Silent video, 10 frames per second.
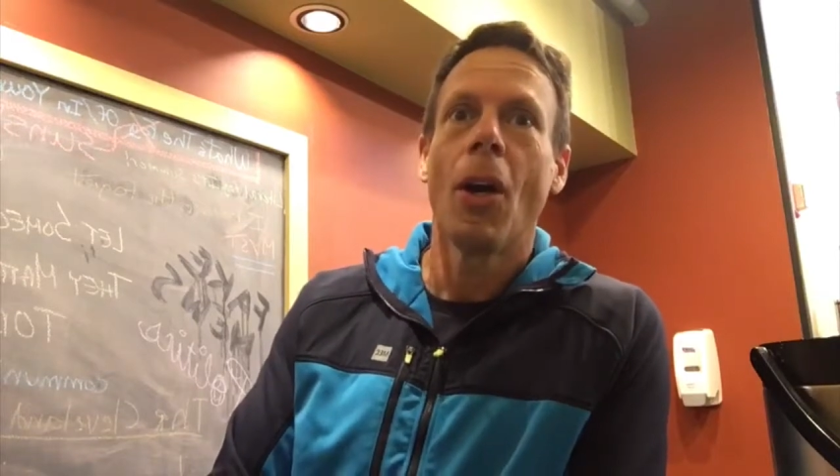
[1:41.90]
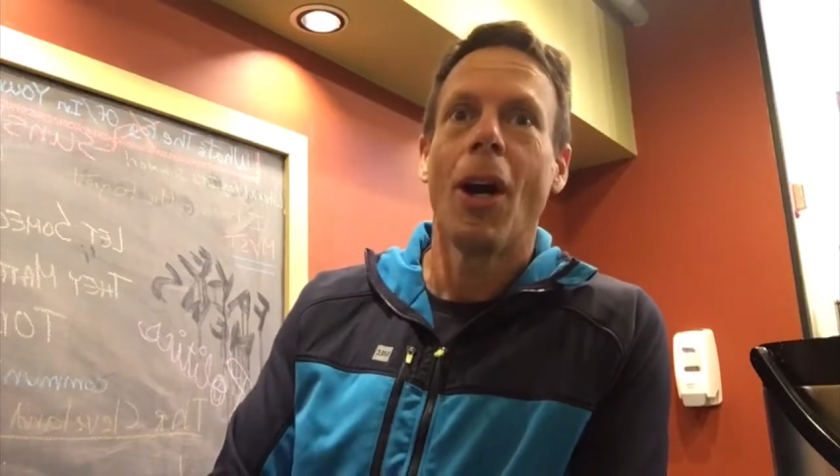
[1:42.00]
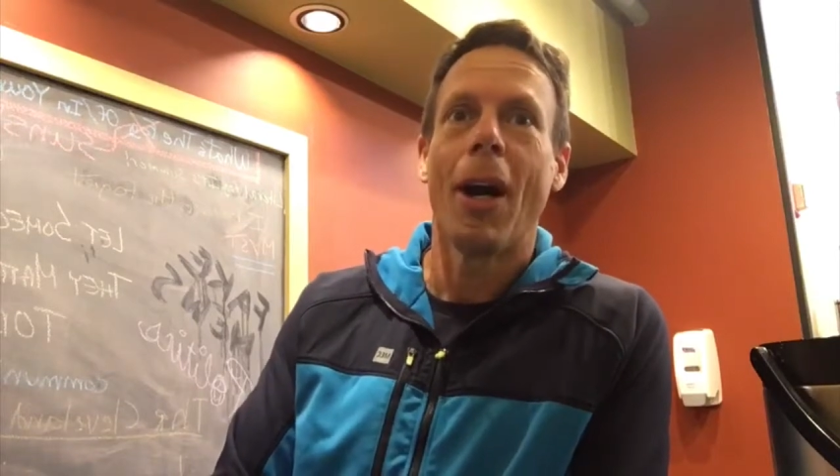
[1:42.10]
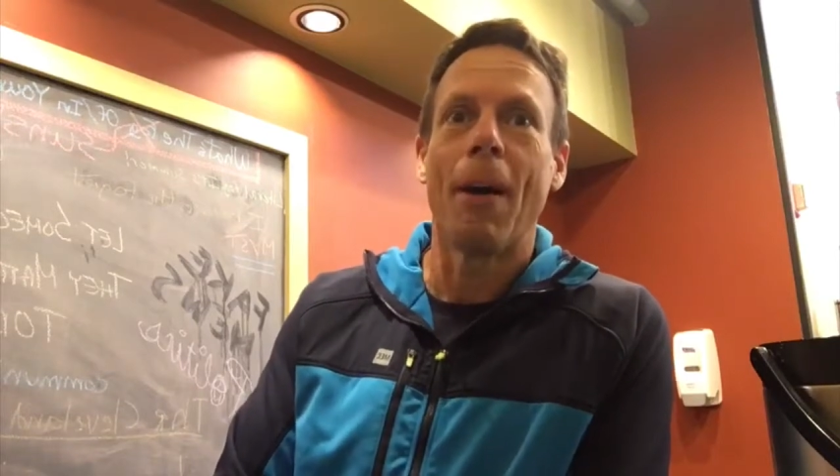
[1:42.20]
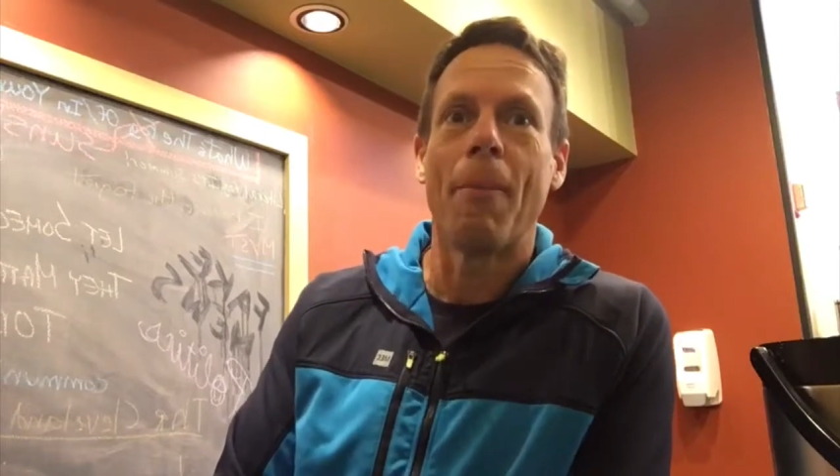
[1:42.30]

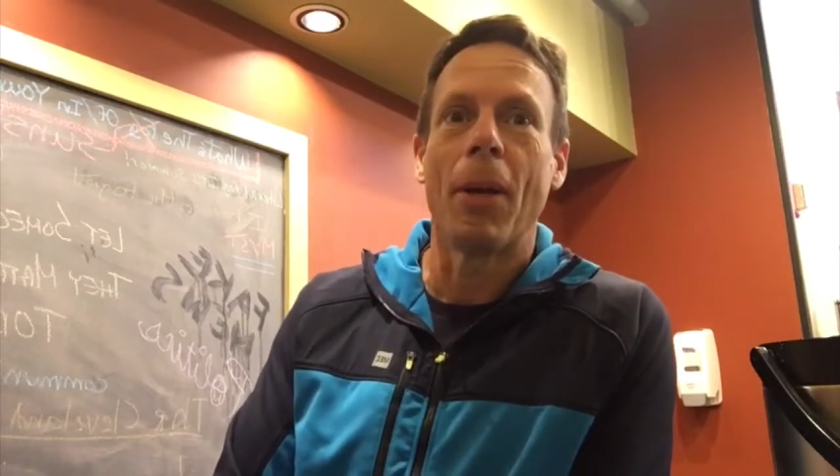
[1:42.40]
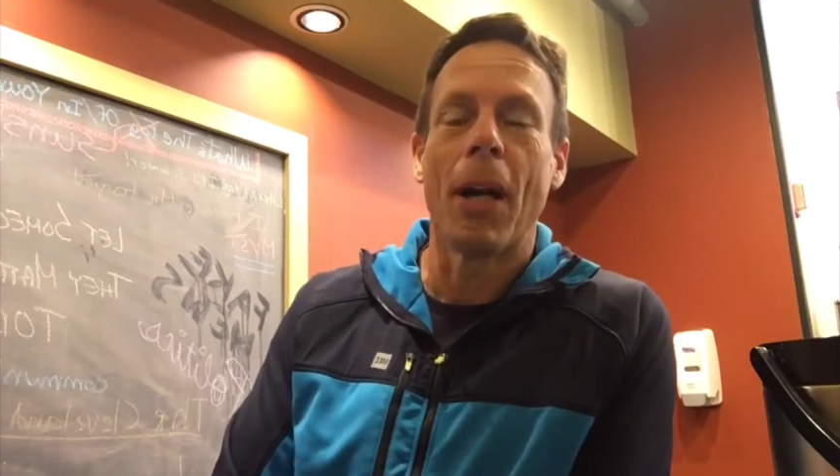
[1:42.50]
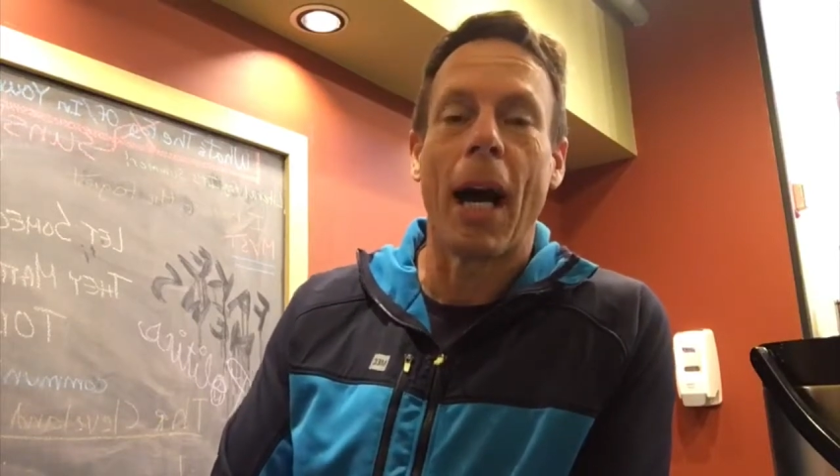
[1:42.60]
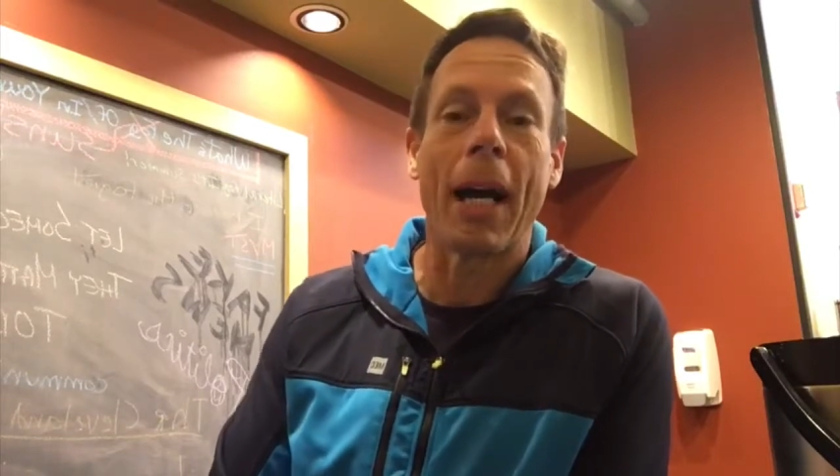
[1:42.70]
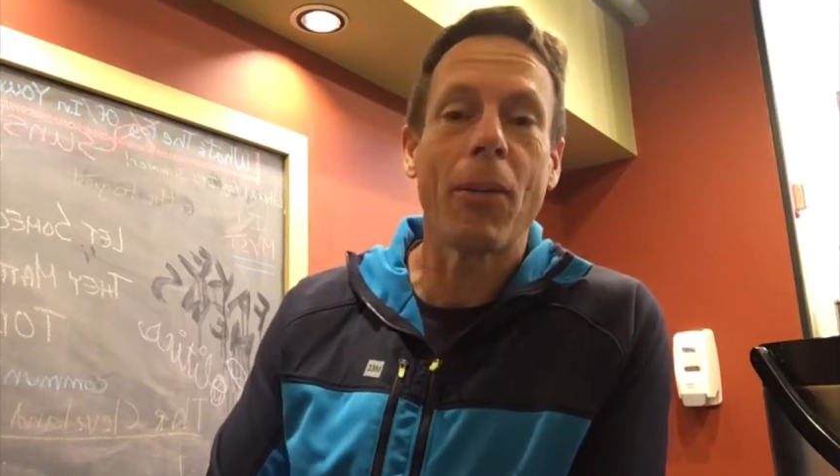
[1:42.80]

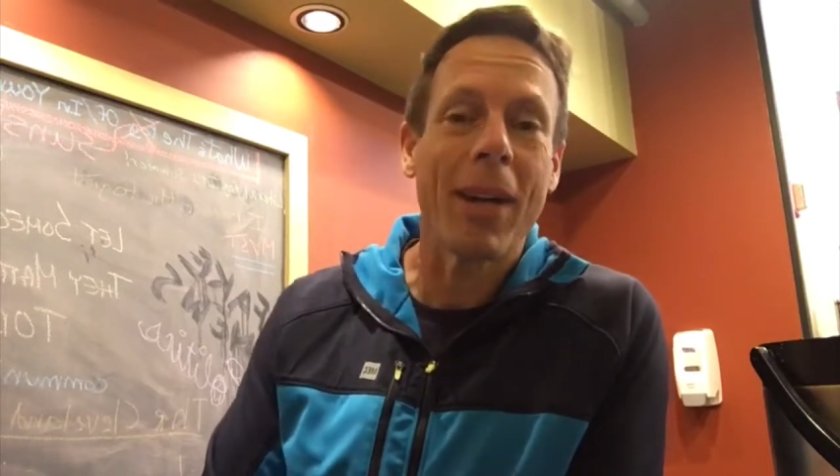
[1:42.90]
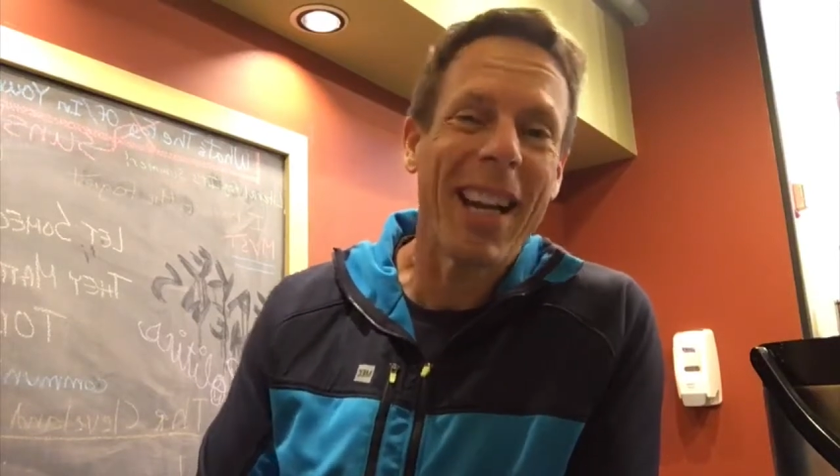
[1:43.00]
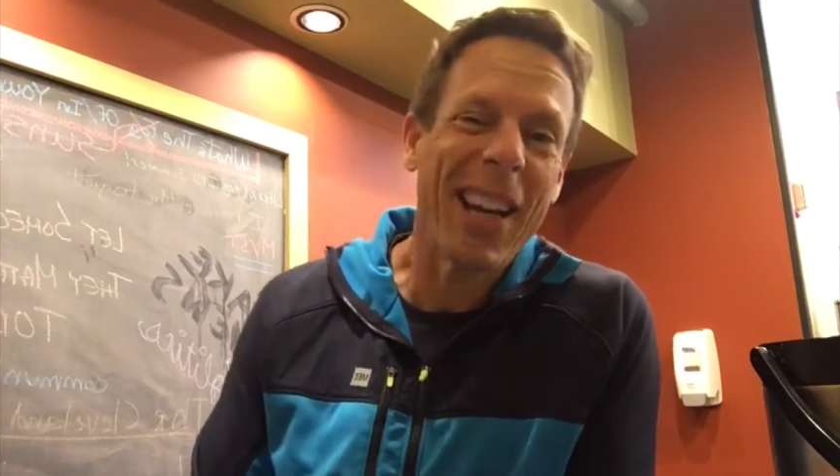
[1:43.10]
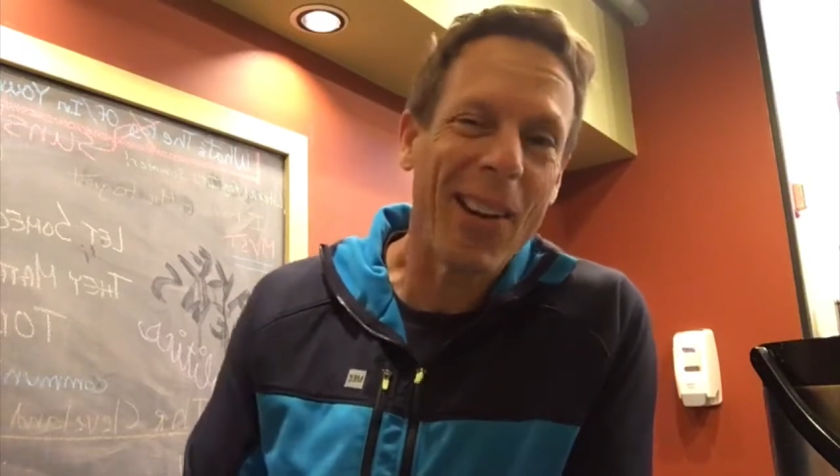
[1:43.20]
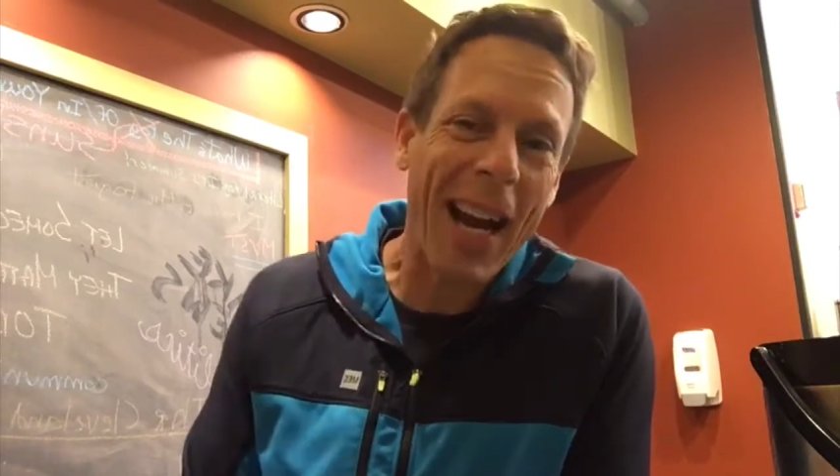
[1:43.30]
I don't
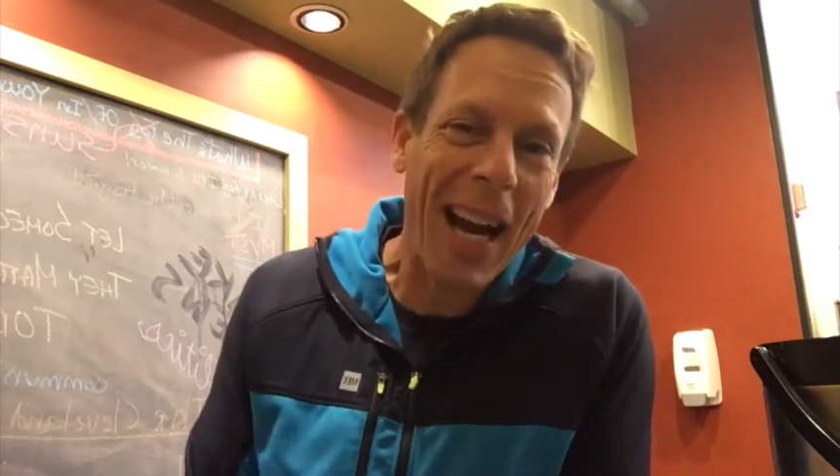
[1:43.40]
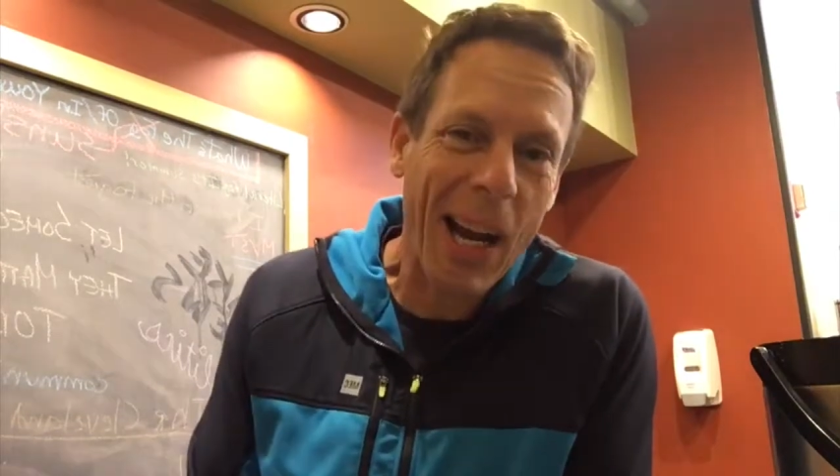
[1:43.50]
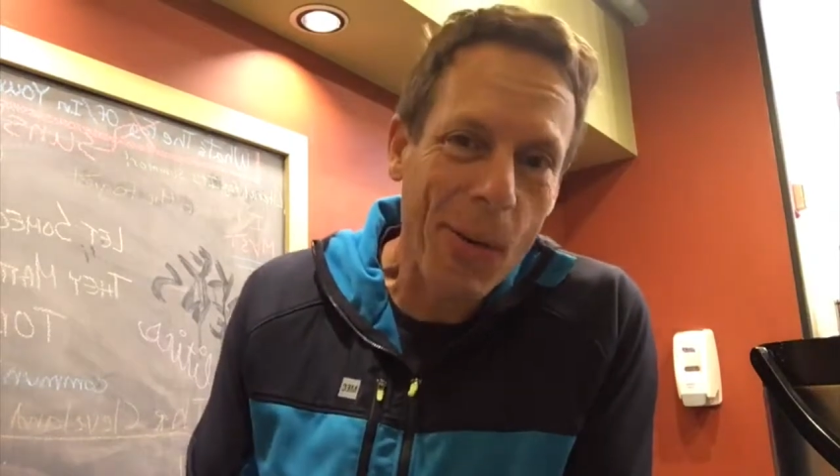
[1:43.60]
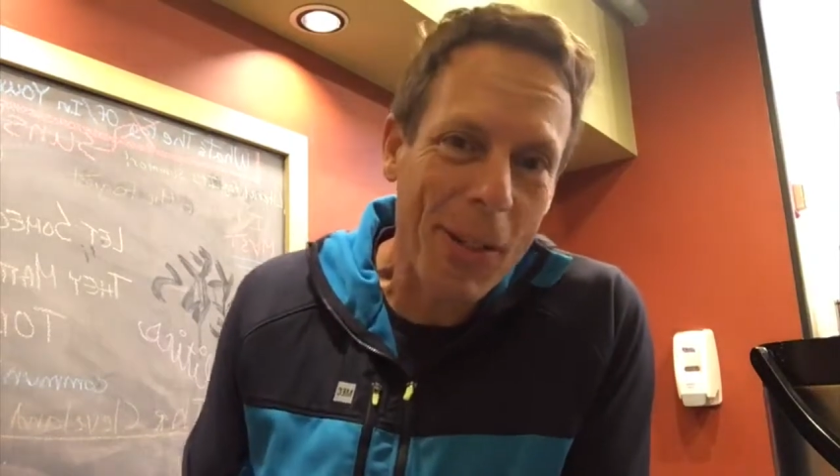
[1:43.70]
care how